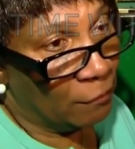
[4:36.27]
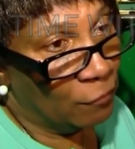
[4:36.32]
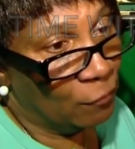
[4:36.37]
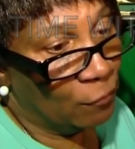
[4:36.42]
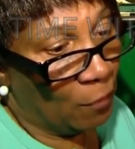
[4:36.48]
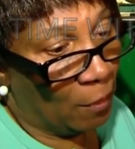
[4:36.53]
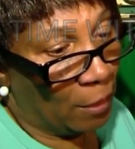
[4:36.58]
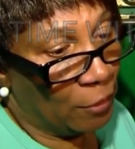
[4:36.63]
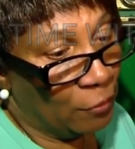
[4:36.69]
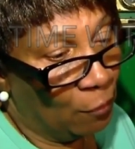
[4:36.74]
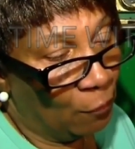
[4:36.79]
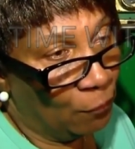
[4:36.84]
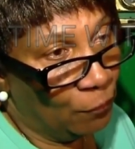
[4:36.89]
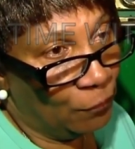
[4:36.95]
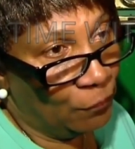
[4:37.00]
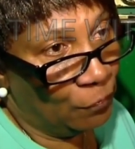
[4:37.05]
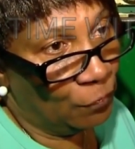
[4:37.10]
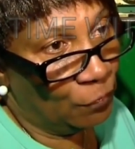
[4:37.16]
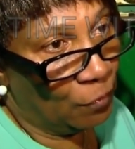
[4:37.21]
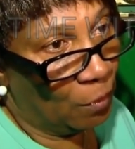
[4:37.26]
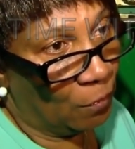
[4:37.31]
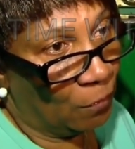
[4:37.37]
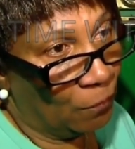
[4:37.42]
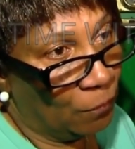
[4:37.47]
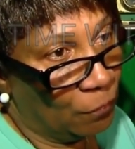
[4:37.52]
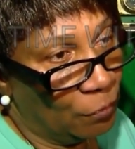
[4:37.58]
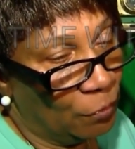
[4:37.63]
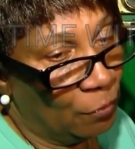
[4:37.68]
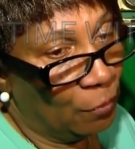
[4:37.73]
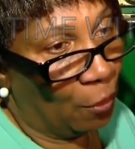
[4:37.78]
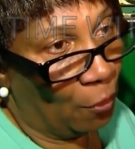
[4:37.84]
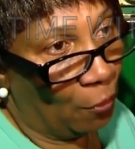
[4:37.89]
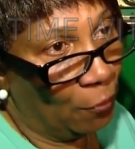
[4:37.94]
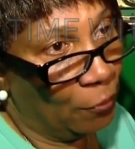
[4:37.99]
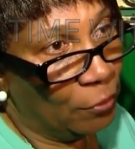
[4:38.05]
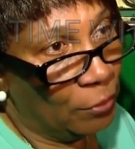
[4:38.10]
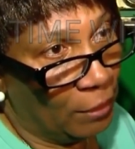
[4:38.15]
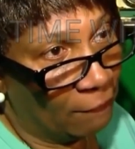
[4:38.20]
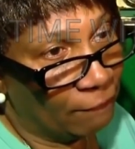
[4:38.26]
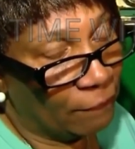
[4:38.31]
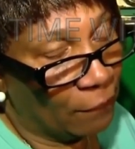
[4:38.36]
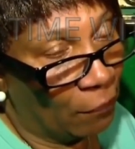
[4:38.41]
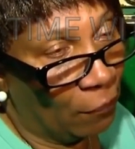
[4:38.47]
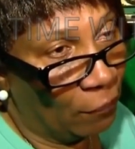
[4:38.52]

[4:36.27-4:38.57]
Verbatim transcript: you you you don't you hurt you left